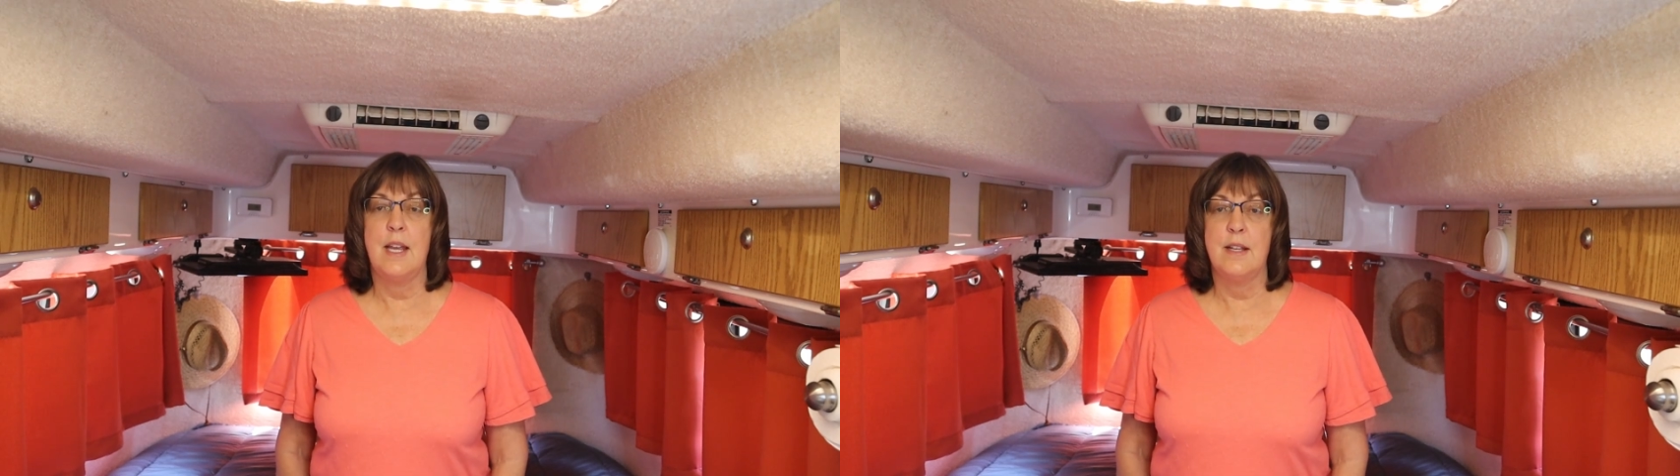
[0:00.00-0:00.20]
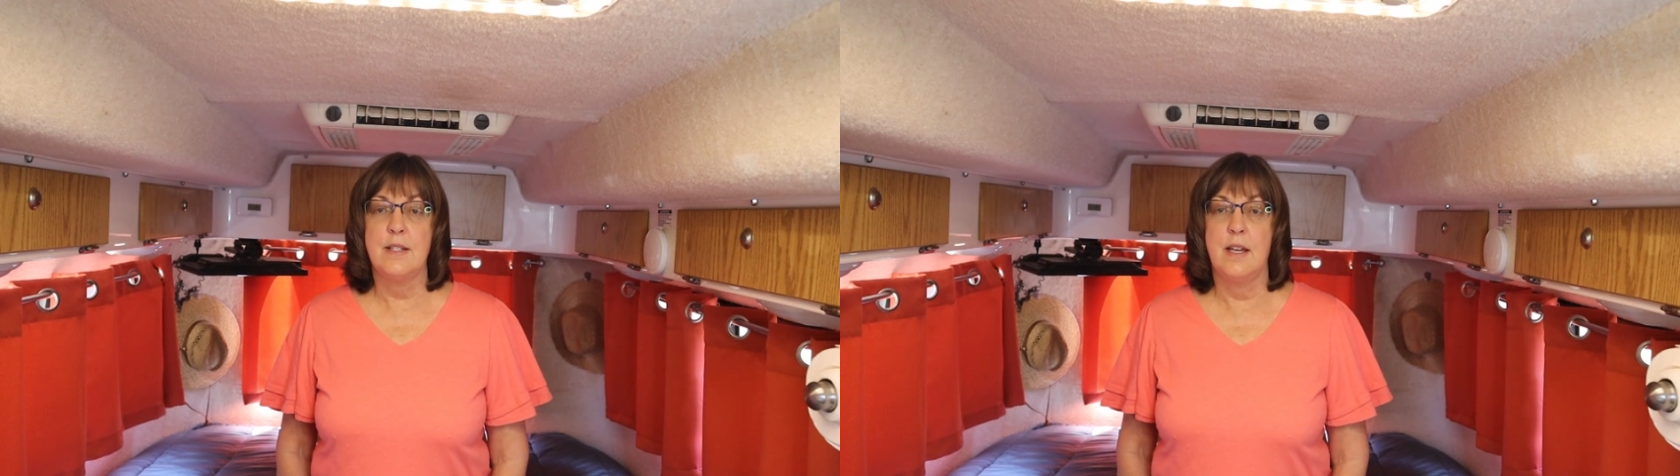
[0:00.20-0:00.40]

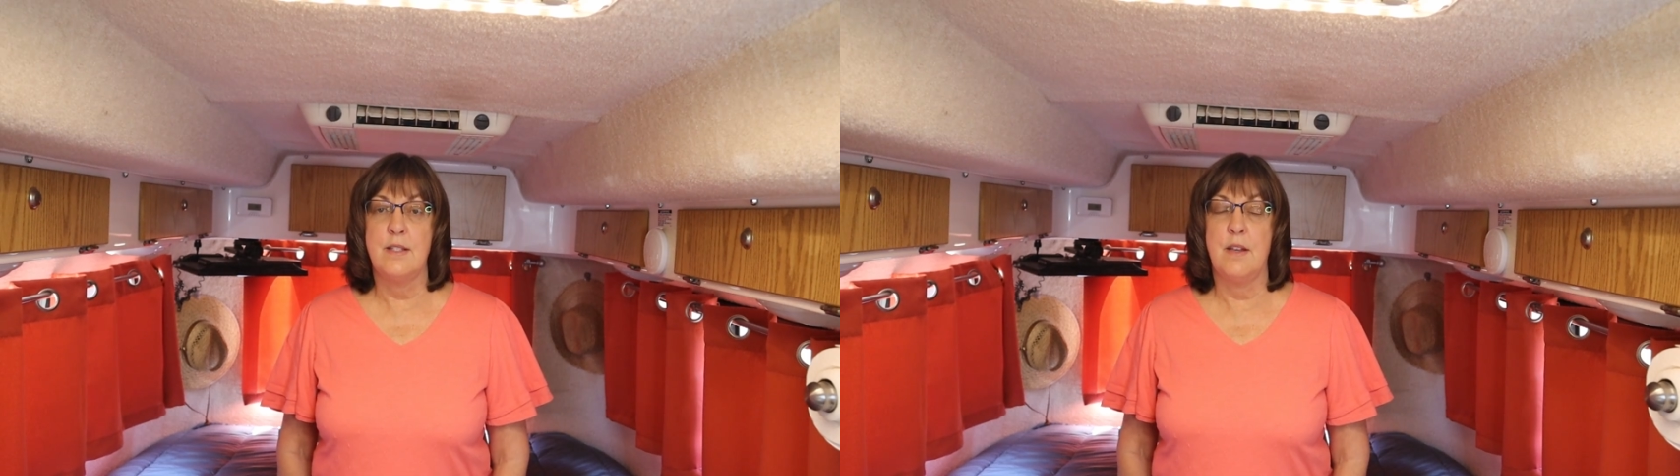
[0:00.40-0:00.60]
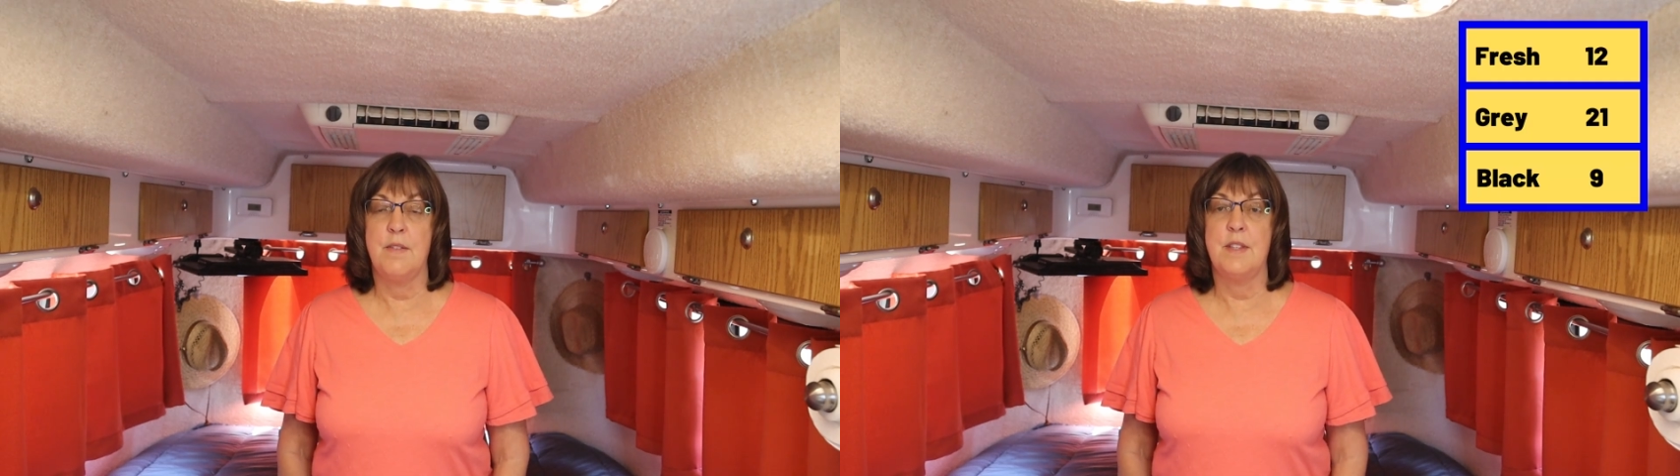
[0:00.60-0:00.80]
tank
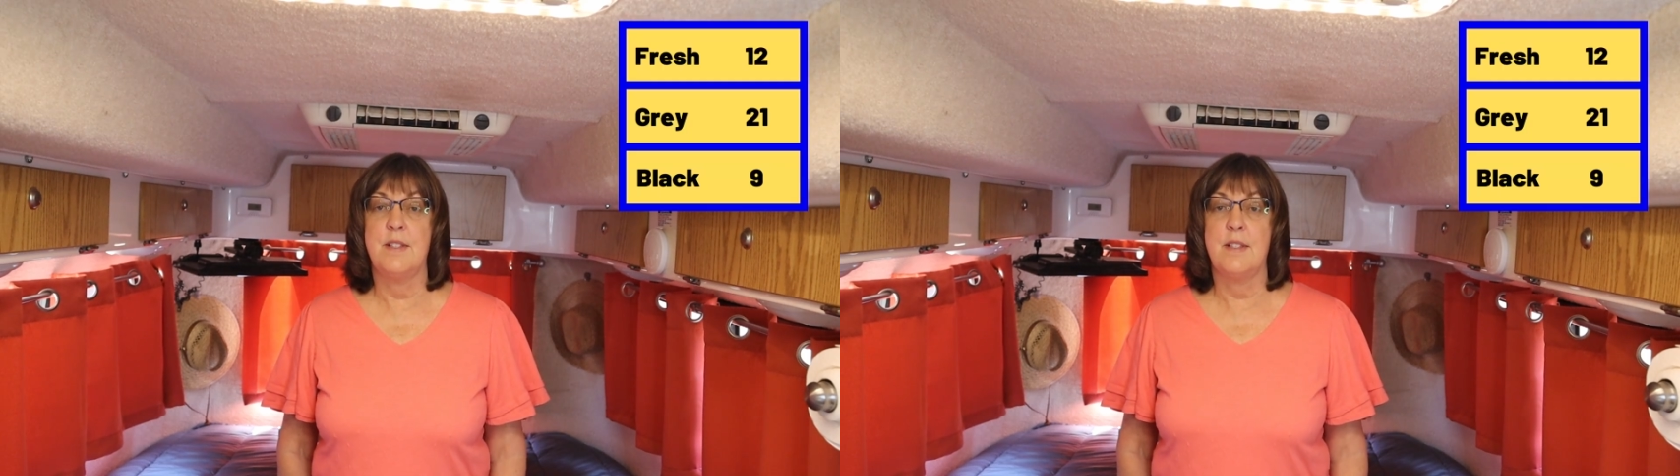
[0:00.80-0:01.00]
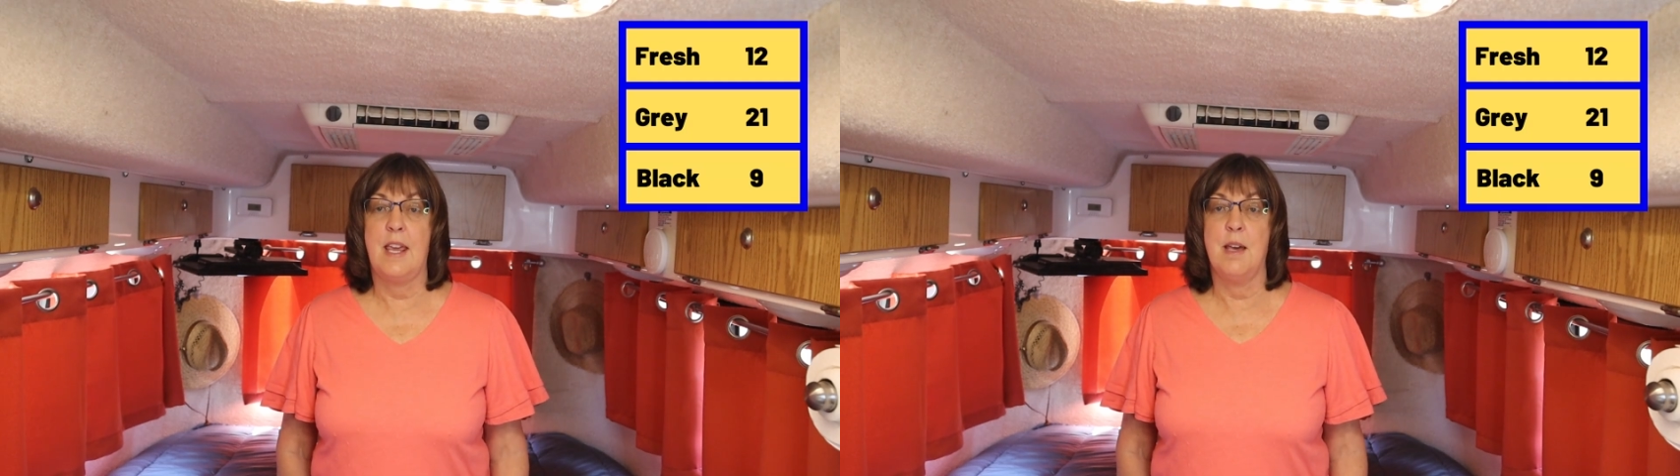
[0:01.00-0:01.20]
size of the
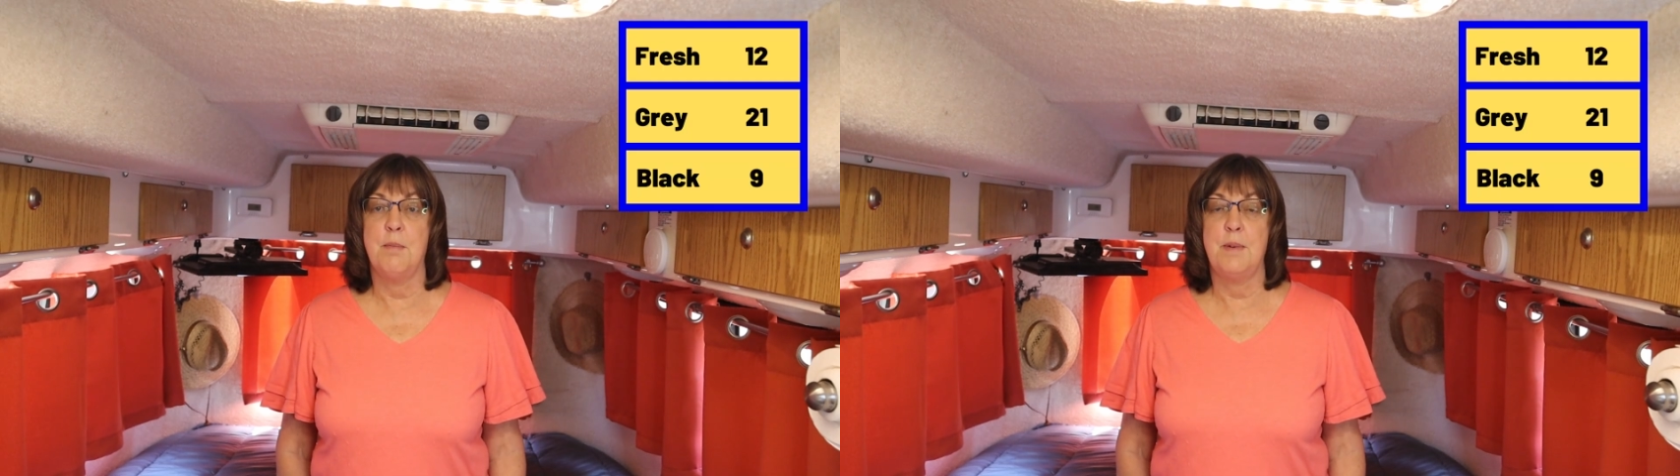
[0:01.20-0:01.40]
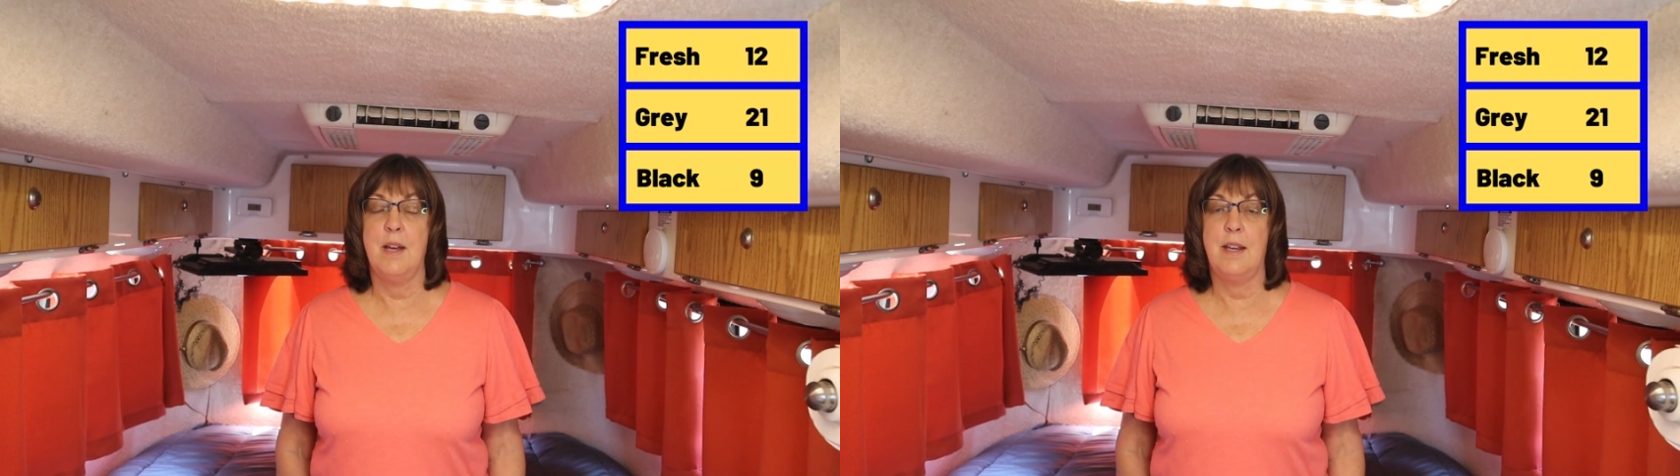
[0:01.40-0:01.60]

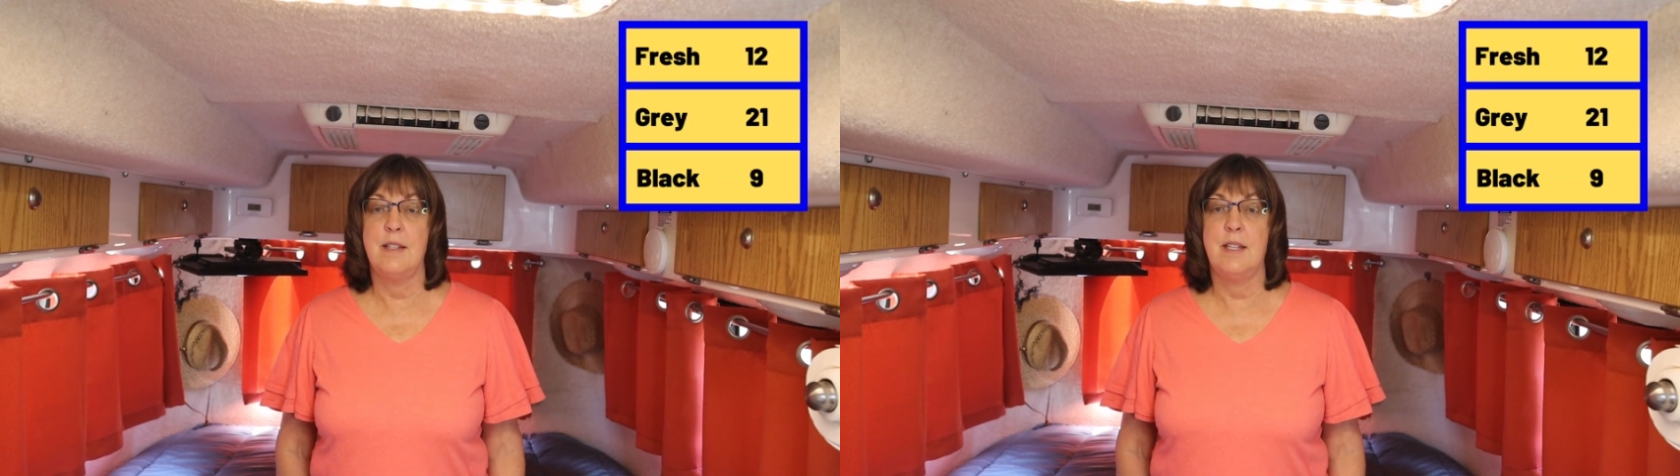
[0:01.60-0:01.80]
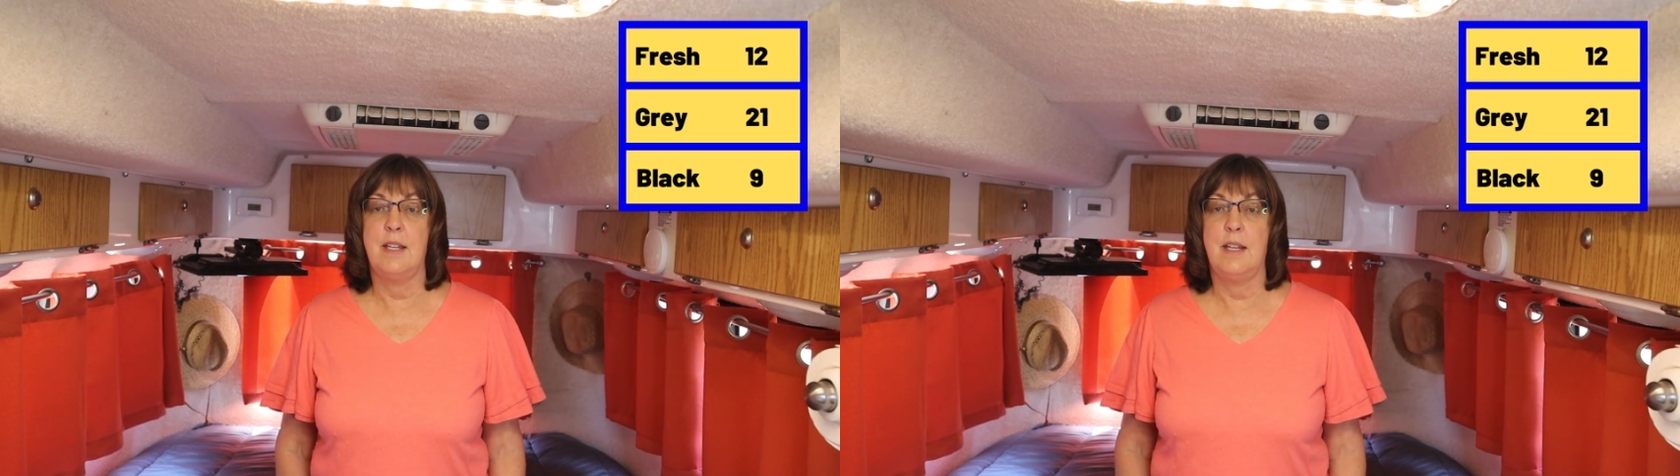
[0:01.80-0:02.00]
Scamp
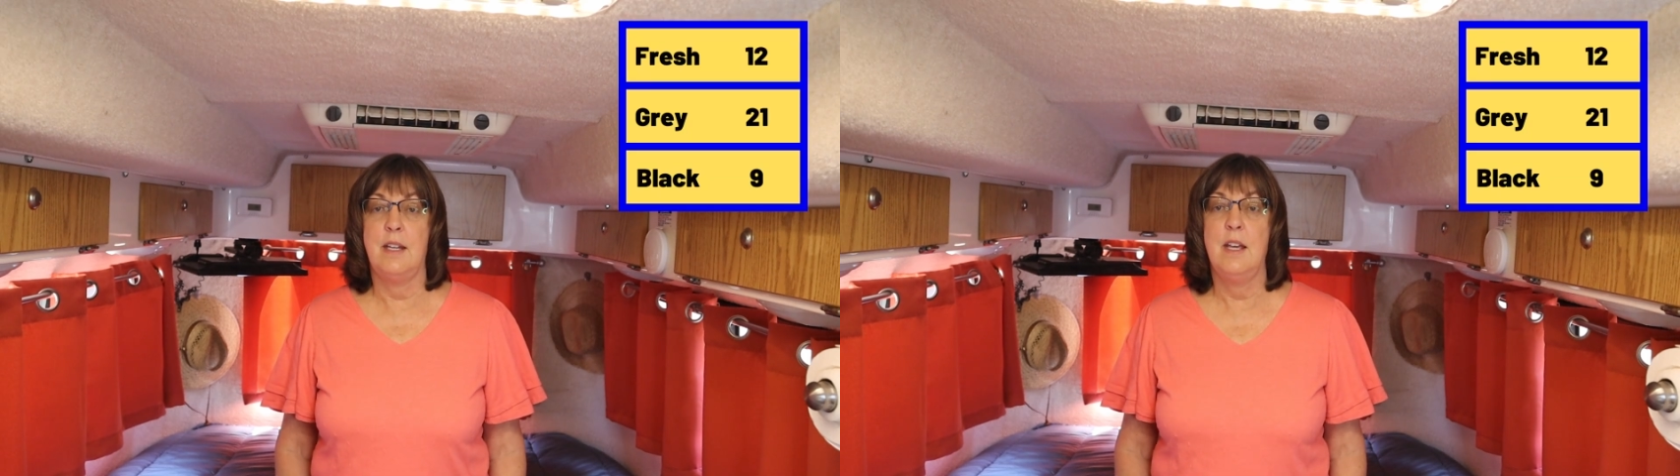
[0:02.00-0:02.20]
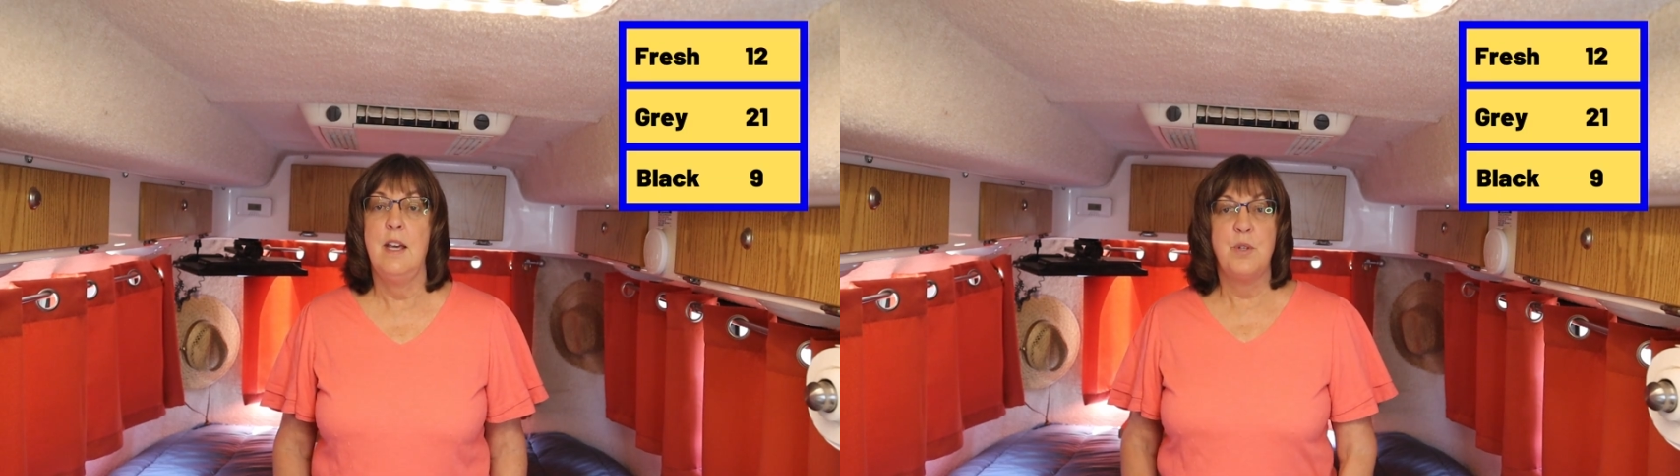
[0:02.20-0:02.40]
19,